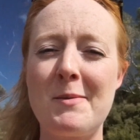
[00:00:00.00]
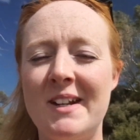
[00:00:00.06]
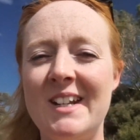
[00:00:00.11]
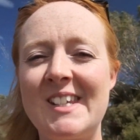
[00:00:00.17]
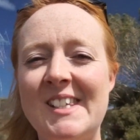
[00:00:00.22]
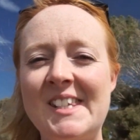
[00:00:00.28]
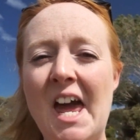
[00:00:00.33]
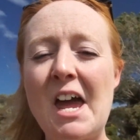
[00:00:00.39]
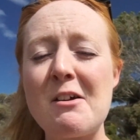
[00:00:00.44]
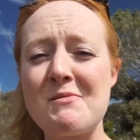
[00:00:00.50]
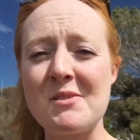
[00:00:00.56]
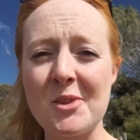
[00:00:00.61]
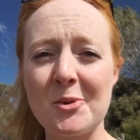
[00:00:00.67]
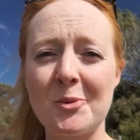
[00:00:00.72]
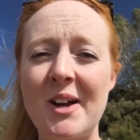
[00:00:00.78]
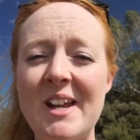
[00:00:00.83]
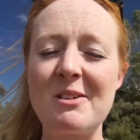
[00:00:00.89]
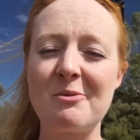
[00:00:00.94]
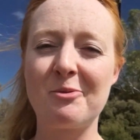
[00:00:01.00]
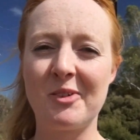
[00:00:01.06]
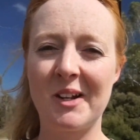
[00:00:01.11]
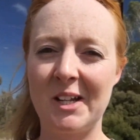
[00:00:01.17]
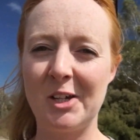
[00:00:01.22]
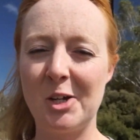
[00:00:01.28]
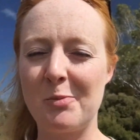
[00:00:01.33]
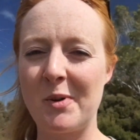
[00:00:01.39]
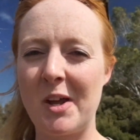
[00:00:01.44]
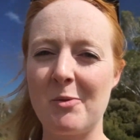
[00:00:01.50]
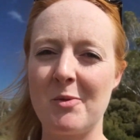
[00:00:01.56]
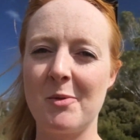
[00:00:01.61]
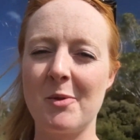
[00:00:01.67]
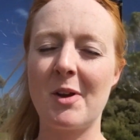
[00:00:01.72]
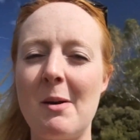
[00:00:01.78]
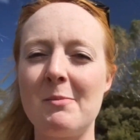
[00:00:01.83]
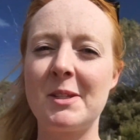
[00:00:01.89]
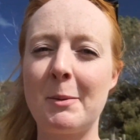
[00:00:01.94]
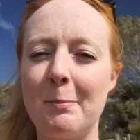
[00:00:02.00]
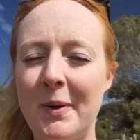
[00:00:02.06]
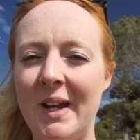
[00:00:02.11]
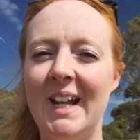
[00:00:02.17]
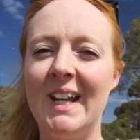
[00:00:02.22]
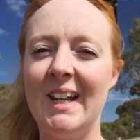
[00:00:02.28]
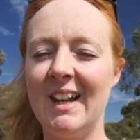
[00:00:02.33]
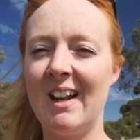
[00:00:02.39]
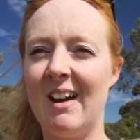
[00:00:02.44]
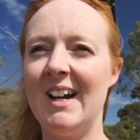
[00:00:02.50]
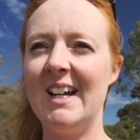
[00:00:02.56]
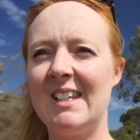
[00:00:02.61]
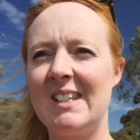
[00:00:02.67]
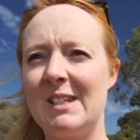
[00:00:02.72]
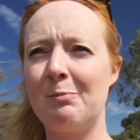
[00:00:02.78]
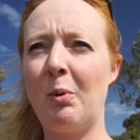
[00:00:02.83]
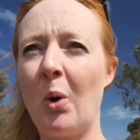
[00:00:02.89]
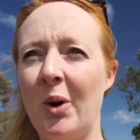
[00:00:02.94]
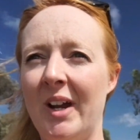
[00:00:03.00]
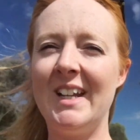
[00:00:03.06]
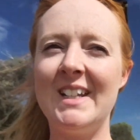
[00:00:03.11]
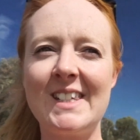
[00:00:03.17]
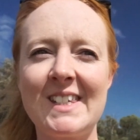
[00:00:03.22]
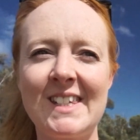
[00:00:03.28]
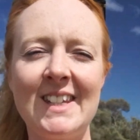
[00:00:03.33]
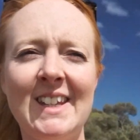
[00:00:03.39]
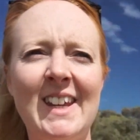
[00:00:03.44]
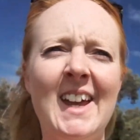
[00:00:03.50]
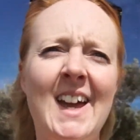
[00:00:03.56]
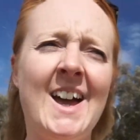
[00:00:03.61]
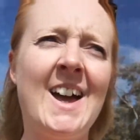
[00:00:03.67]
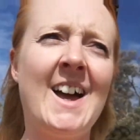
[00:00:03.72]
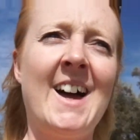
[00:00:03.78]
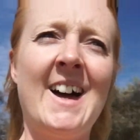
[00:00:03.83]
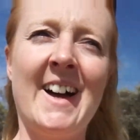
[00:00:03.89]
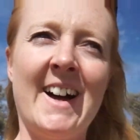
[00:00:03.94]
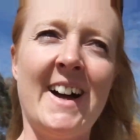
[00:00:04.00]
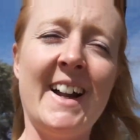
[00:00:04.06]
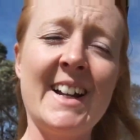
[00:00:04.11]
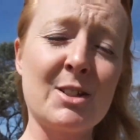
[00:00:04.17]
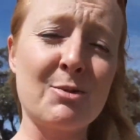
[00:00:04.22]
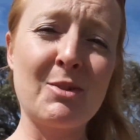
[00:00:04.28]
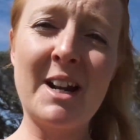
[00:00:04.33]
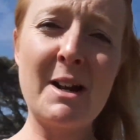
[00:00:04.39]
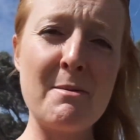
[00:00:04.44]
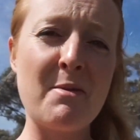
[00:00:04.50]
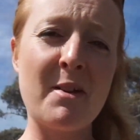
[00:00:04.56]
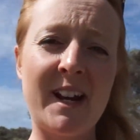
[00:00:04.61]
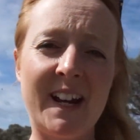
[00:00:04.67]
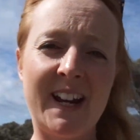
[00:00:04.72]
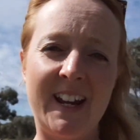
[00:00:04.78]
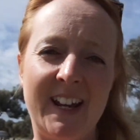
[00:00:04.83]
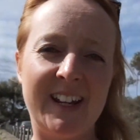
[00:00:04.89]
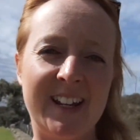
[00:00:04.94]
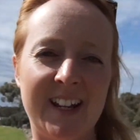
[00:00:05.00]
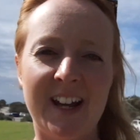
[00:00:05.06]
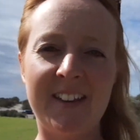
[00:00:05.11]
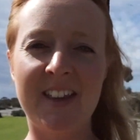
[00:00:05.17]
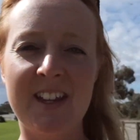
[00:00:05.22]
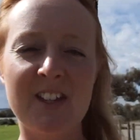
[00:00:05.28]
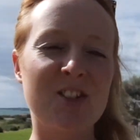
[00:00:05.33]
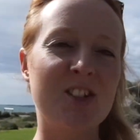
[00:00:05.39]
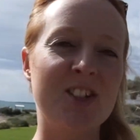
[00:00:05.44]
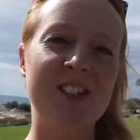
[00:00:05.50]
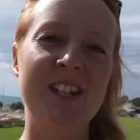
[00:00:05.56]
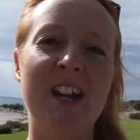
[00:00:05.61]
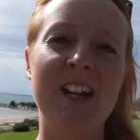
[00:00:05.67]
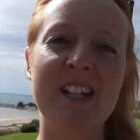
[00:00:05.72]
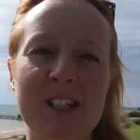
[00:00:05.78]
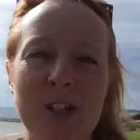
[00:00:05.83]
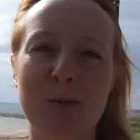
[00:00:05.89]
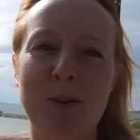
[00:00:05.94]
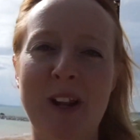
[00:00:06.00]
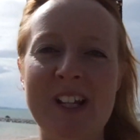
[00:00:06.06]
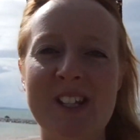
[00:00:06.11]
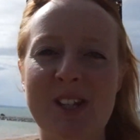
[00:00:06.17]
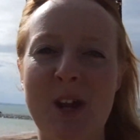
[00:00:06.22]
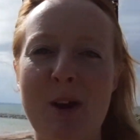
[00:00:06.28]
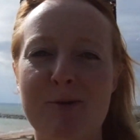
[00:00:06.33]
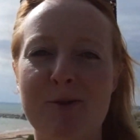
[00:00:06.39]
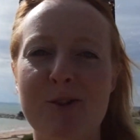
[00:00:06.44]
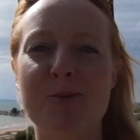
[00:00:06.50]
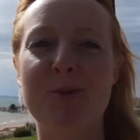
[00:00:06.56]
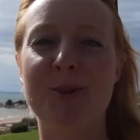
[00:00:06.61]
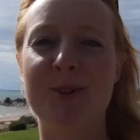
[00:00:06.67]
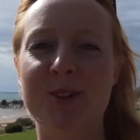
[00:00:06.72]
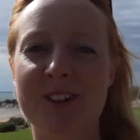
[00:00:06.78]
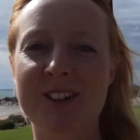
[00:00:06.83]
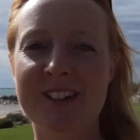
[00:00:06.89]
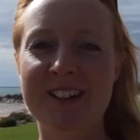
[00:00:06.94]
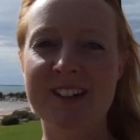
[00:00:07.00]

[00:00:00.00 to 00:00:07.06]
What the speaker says: been escaping the wind for a little bit. We would come to Billy Light's Point, and it's really pretty. I think it's just a nice little place to go for a walk.